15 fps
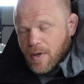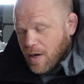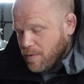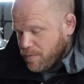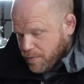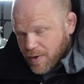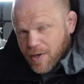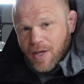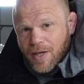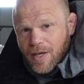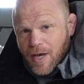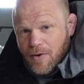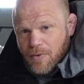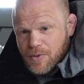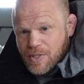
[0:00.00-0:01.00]
I fucking
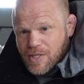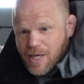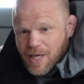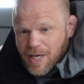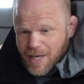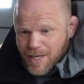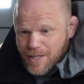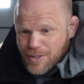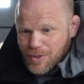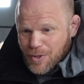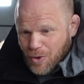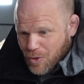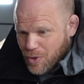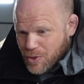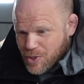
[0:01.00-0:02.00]
guarantee it is
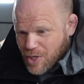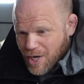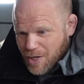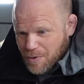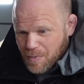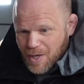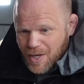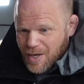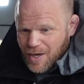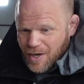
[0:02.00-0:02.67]
not the same.